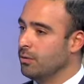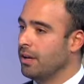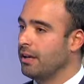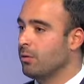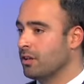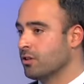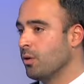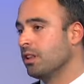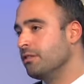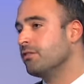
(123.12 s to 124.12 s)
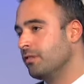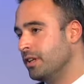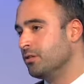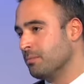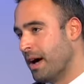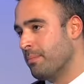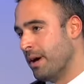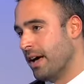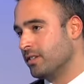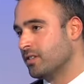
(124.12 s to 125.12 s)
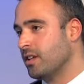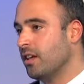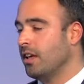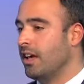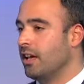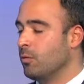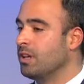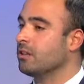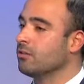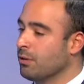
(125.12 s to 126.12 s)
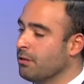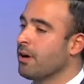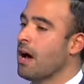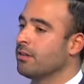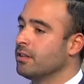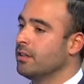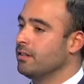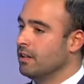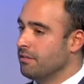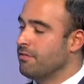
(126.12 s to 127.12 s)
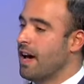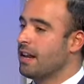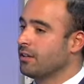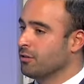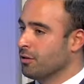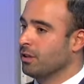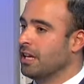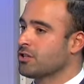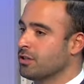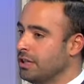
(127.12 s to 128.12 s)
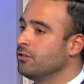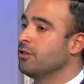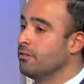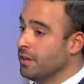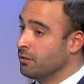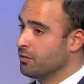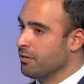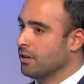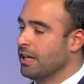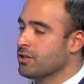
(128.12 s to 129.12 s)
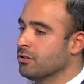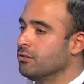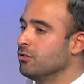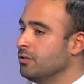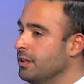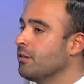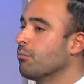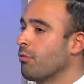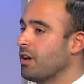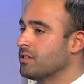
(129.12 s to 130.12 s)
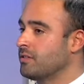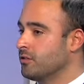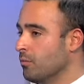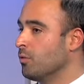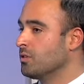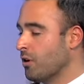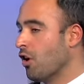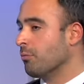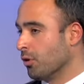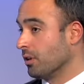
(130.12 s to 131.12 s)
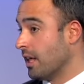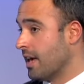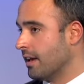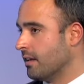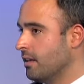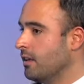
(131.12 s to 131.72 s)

do a what is called a lymphovenous bypass. Mm-hmm. And we can reroute the lymphatic circulation into the venous circulation to decompress someone's arm or leg.